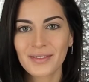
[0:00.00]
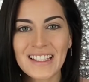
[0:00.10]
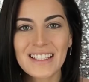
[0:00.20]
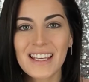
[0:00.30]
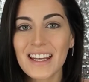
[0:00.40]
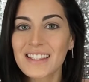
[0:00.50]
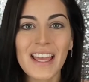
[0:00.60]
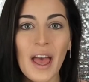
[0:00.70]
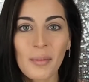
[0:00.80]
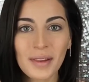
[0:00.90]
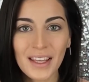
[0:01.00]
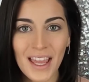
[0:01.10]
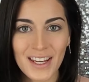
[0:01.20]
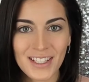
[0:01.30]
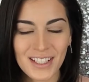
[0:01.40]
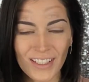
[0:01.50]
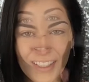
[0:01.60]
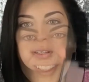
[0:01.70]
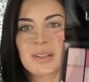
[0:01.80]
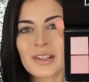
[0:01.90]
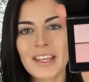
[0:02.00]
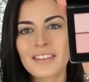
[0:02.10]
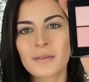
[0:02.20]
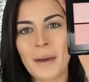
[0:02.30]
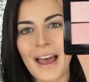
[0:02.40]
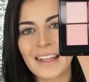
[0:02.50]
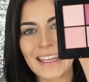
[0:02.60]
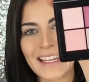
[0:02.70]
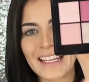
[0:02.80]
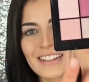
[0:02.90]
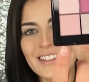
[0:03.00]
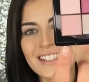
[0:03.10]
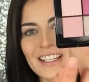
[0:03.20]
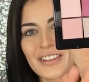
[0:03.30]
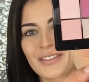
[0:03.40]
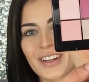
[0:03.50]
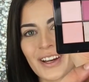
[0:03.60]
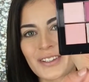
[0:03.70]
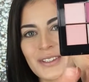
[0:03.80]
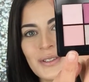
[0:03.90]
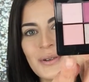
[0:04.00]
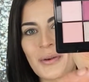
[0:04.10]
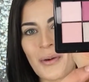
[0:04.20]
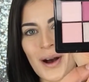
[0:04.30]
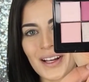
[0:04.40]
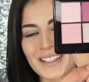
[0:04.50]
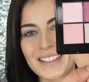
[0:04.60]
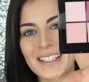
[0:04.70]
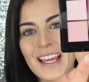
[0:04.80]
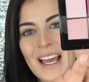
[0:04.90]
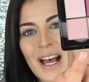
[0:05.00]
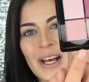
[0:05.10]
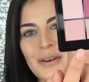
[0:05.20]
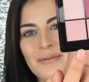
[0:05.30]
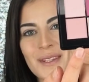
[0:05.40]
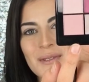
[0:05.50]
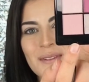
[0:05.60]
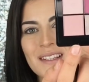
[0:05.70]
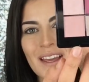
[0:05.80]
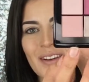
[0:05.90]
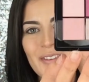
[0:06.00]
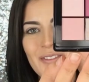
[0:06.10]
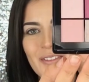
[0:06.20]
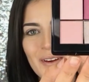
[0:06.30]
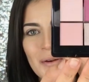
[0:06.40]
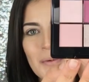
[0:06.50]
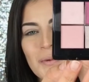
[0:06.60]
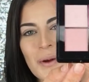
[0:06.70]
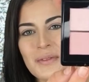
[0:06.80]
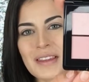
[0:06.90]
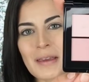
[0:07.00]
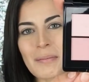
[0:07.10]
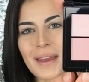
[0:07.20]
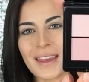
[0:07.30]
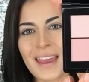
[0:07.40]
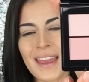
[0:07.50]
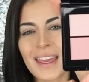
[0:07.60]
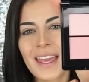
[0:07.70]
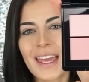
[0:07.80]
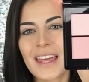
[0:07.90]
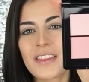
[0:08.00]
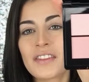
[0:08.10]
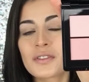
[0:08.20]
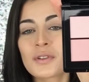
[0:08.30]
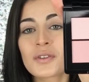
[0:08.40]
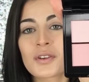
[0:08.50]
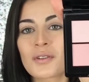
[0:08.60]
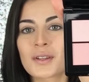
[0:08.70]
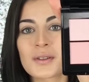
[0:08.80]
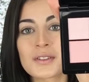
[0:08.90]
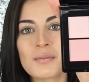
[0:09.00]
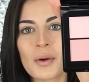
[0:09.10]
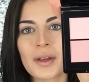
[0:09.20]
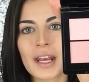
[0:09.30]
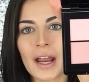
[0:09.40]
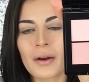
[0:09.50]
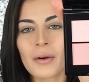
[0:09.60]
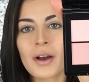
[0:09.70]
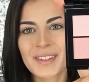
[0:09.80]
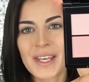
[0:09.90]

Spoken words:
Let's get into application. When you look at the palette, it kind of looks like you've got 2 quads. This one's like very rosy pink, and then this one you can also smoke it out.